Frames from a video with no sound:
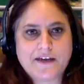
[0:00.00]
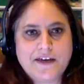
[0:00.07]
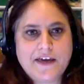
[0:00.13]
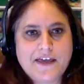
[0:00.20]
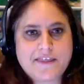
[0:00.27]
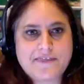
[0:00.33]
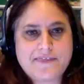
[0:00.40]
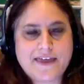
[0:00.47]

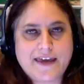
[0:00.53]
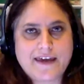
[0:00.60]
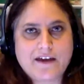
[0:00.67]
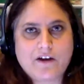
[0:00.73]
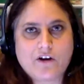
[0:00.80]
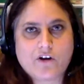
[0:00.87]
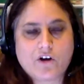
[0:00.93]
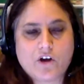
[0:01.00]
they are
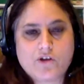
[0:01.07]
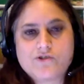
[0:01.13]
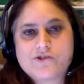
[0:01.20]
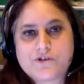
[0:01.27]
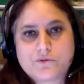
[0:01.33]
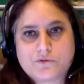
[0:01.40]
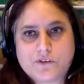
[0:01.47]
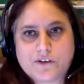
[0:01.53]
also
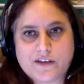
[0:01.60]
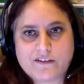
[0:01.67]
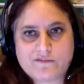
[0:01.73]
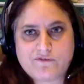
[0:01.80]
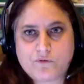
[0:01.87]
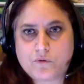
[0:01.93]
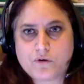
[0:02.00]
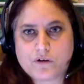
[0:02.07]
looking
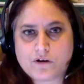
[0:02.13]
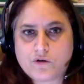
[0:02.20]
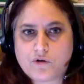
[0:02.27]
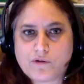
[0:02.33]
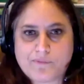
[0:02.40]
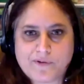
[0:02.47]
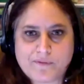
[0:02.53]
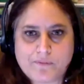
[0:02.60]
for corporate
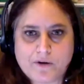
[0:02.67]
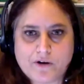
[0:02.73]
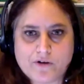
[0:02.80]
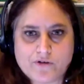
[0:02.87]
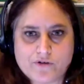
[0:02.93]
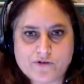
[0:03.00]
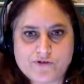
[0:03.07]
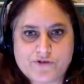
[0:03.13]

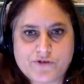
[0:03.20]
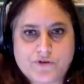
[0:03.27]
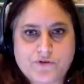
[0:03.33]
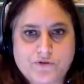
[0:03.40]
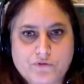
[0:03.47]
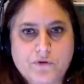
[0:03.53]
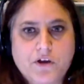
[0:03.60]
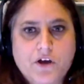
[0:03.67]
partners who
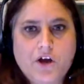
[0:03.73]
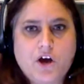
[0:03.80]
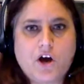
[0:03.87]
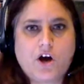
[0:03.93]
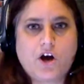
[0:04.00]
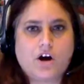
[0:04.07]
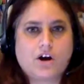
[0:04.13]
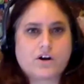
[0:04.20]

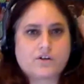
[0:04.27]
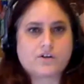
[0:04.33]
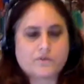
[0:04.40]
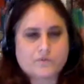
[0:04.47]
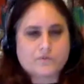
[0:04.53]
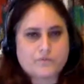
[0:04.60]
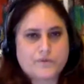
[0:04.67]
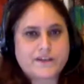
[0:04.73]
are
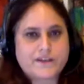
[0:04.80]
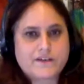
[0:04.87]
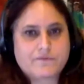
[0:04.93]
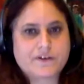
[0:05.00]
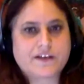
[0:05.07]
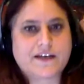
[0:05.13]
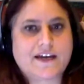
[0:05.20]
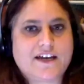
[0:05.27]
really, really
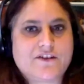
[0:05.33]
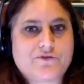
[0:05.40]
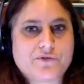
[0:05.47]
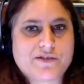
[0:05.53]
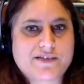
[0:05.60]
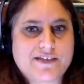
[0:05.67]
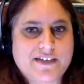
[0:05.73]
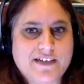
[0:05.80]

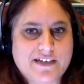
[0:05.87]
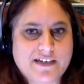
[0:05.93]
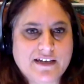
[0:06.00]
interested